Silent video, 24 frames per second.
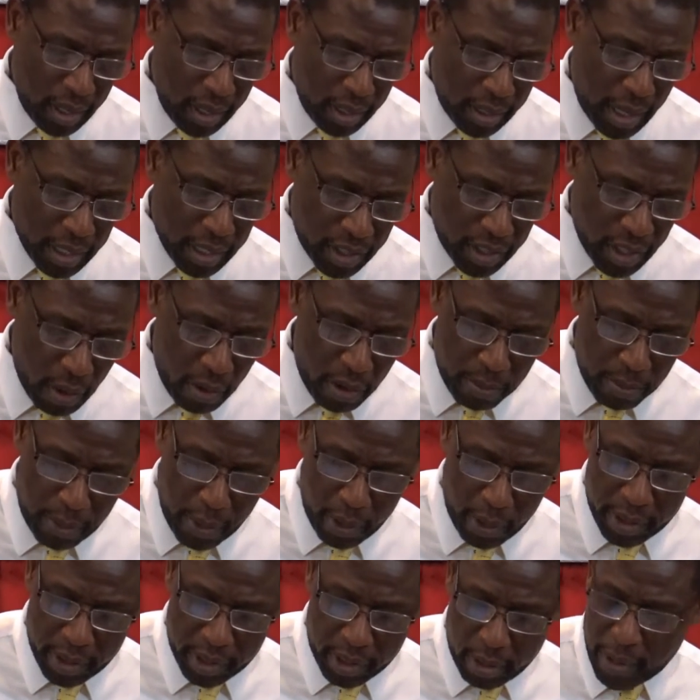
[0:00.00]
That's so
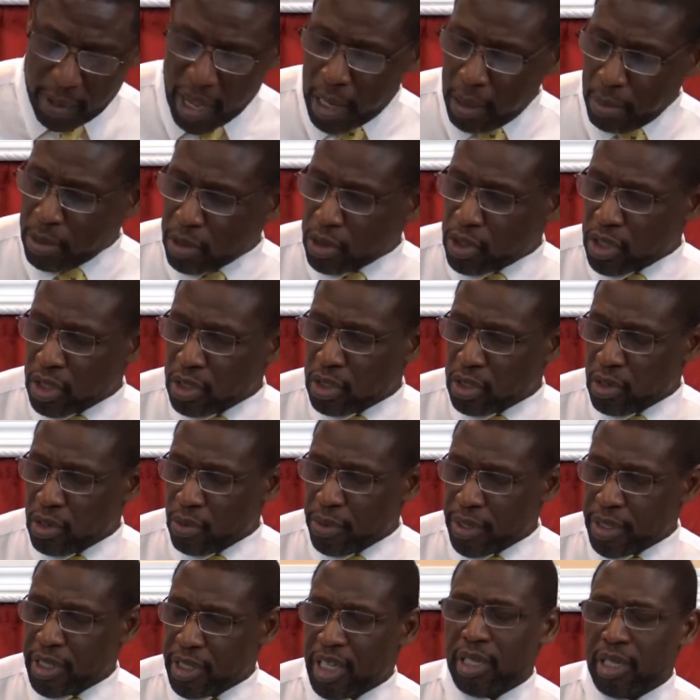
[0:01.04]
important. The Bible says to
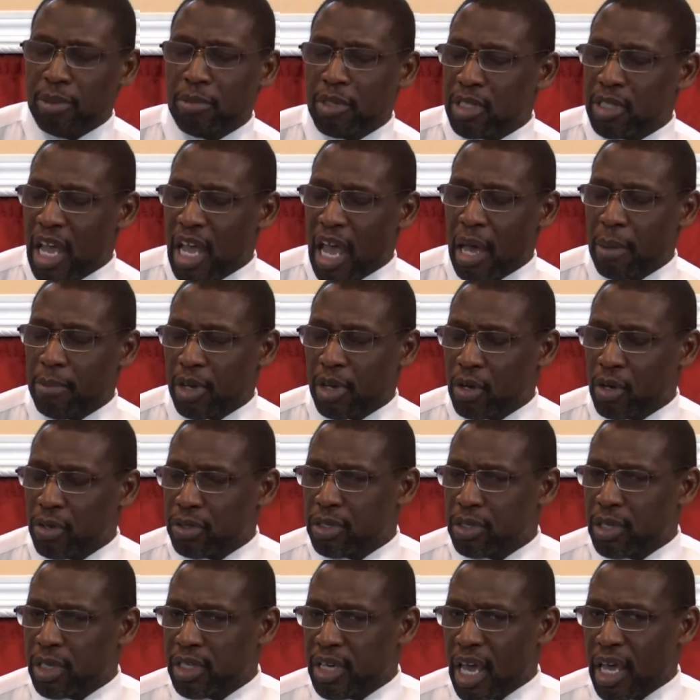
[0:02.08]
redeem the time
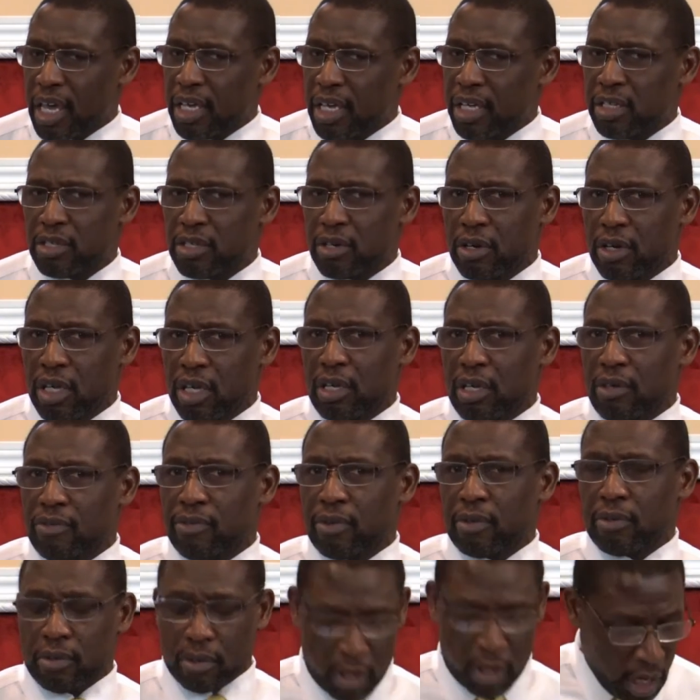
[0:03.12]
because the days are
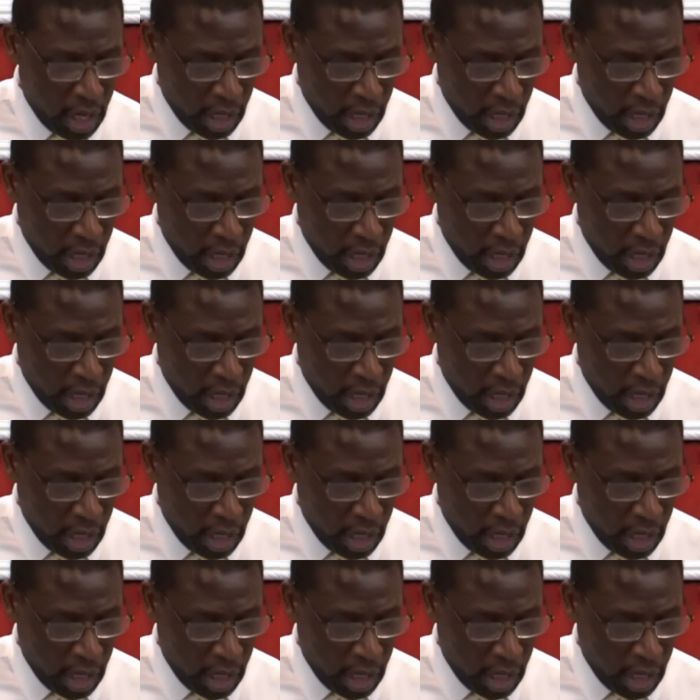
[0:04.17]
evil.